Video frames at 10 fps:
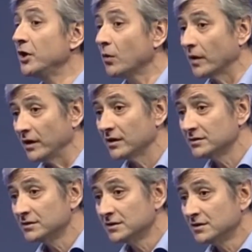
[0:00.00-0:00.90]
nowhere
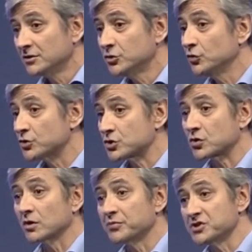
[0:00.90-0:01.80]
to a
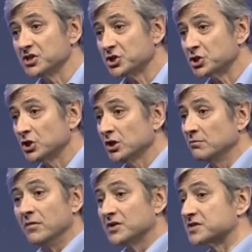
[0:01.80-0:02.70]
strong position
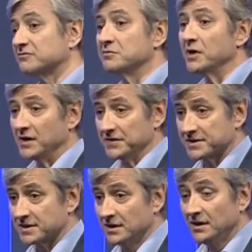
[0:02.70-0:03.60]
month after
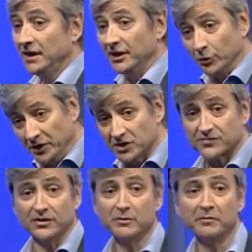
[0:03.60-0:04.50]
month. And the
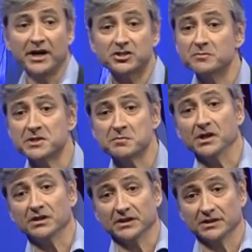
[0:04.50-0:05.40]
Windows Phone momentum is
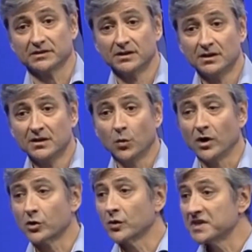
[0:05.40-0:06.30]
building.
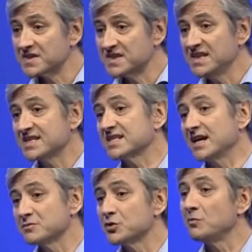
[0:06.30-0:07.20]
We are growing 6
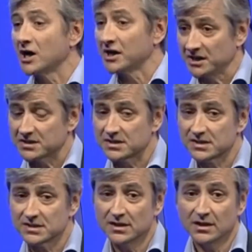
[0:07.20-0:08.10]
times the market.
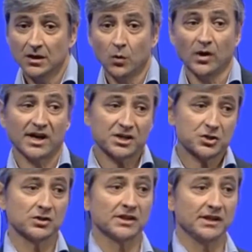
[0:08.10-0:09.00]
We
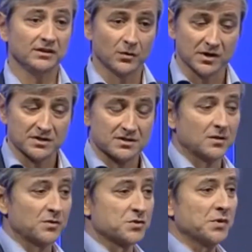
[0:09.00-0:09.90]
actually, I
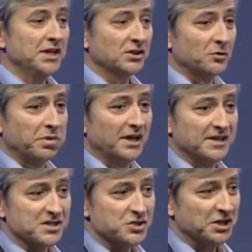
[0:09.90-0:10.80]
was reading on the
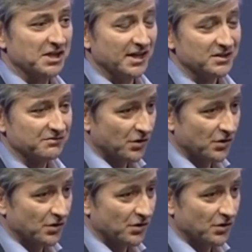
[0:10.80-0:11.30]
plane yesterday night a